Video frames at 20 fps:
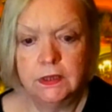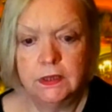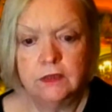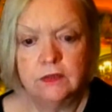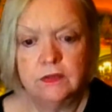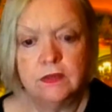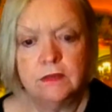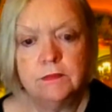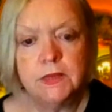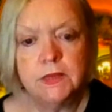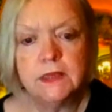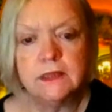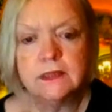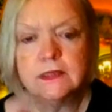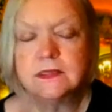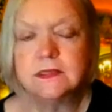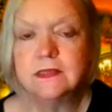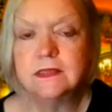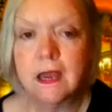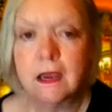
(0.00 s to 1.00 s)
You know, they
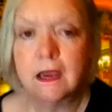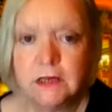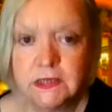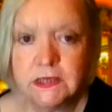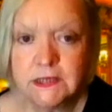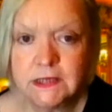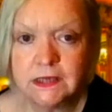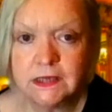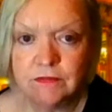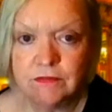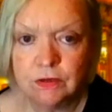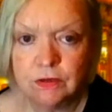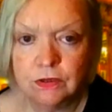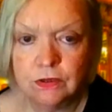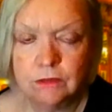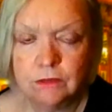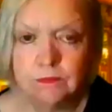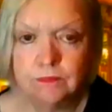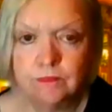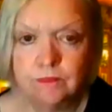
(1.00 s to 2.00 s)
make this narrative
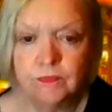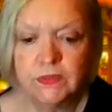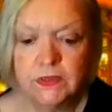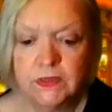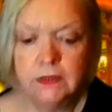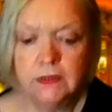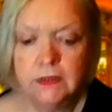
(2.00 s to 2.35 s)
up.